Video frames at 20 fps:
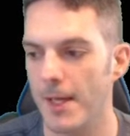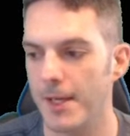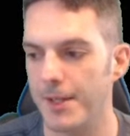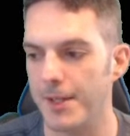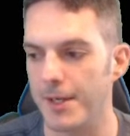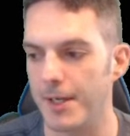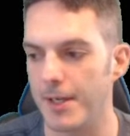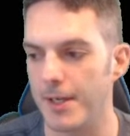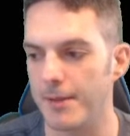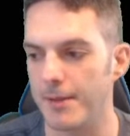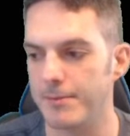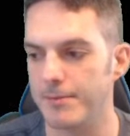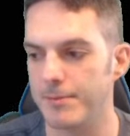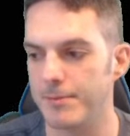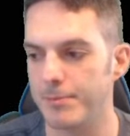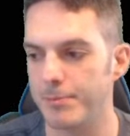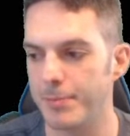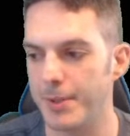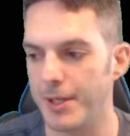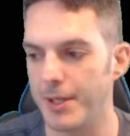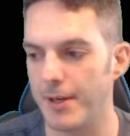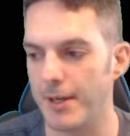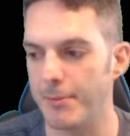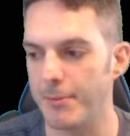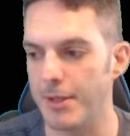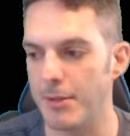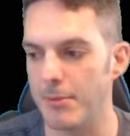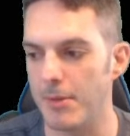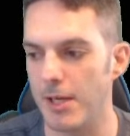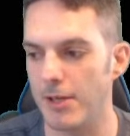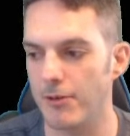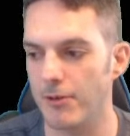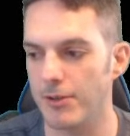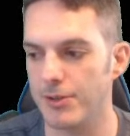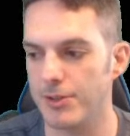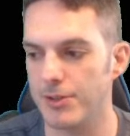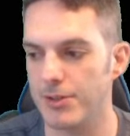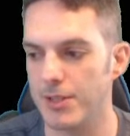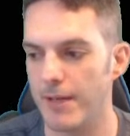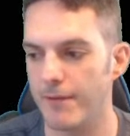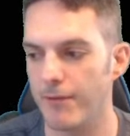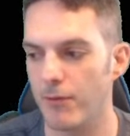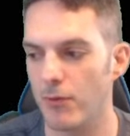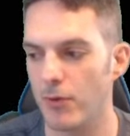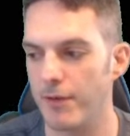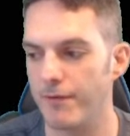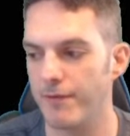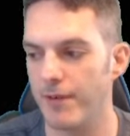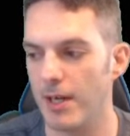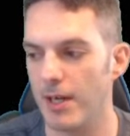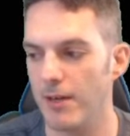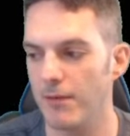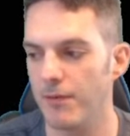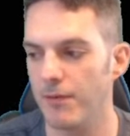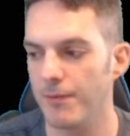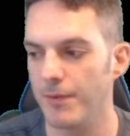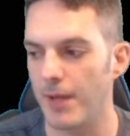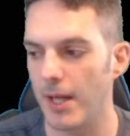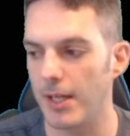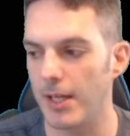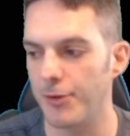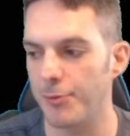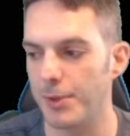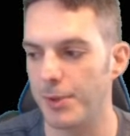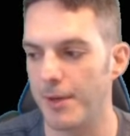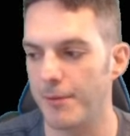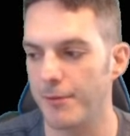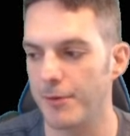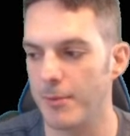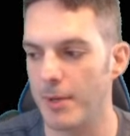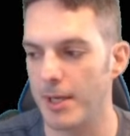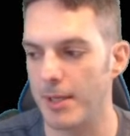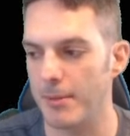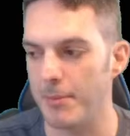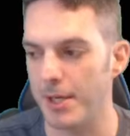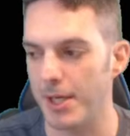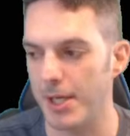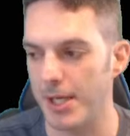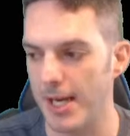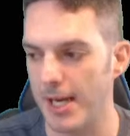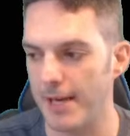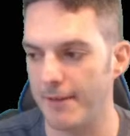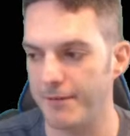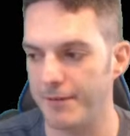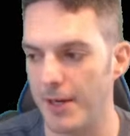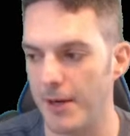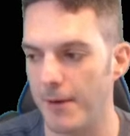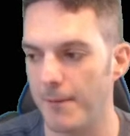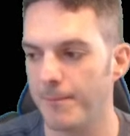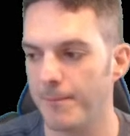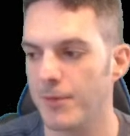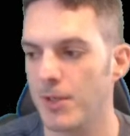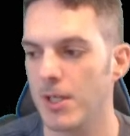The peer MBMA address is .45, and it's been up for about a minute and a half now.